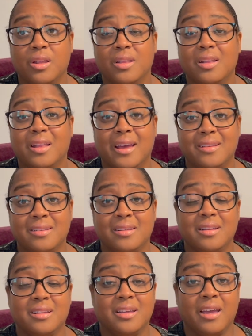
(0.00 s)
The last thing
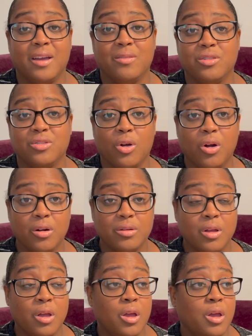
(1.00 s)
that they have is
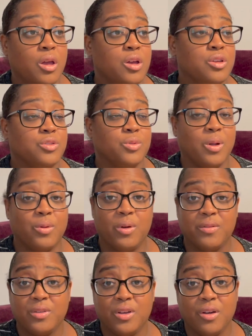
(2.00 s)
art, so I don't
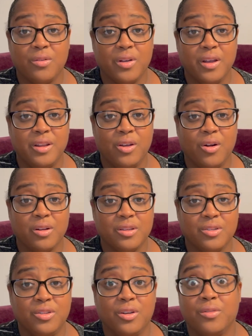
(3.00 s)
have to cover any art
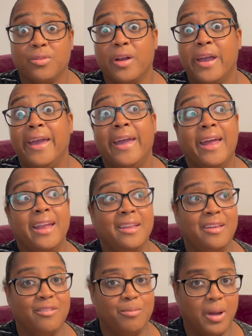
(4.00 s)
this year for
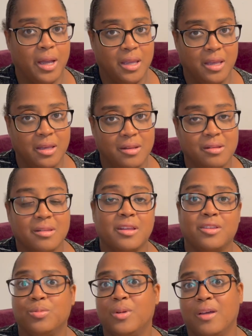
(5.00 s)
any of my kids
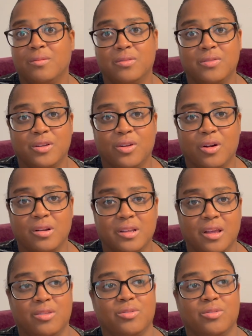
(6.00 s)
unless we have a fun art day.